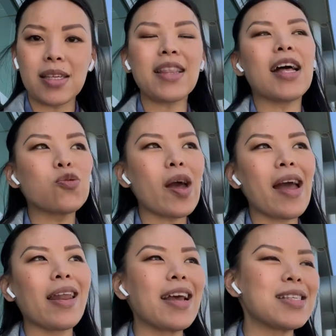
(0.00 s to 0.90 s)
And that's
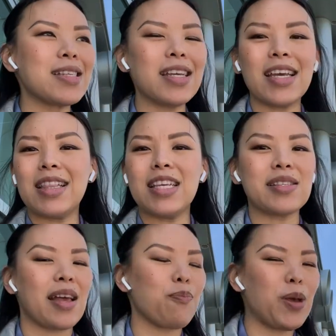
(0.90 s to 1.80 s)
why I like sitting in
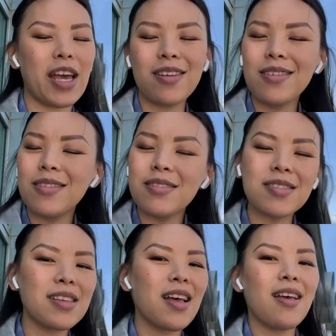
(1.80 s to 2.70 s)
these like
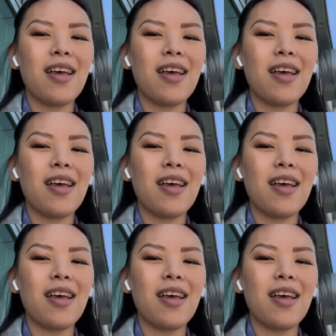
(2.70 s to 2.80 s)
panels